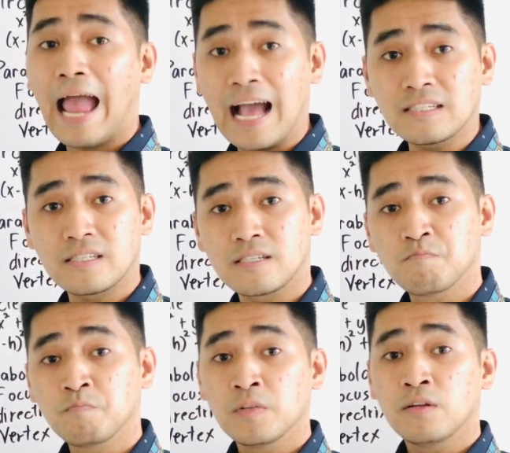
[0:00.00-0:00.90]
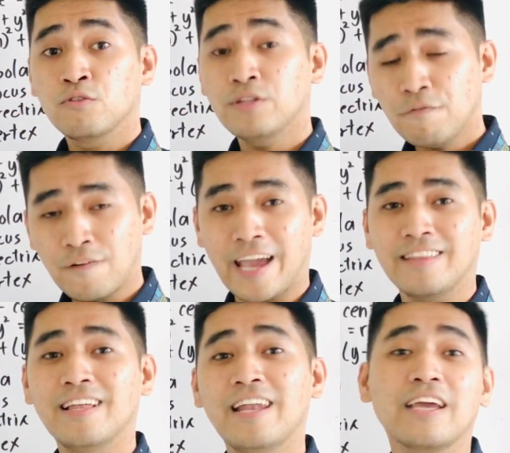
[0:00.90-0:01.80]
asked to
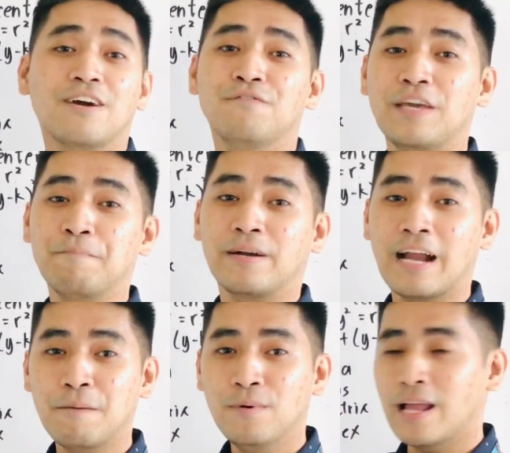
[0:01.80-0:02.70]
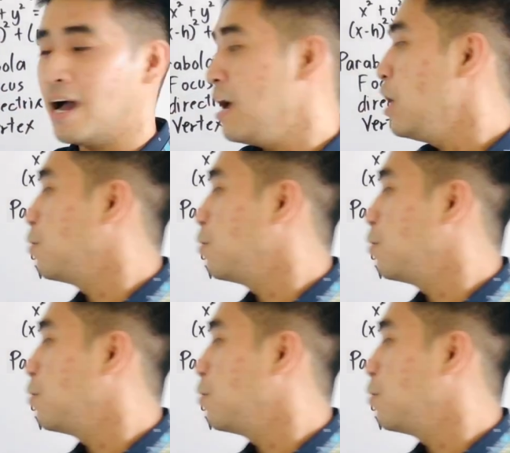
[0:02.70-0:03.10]
define the length of a parabola,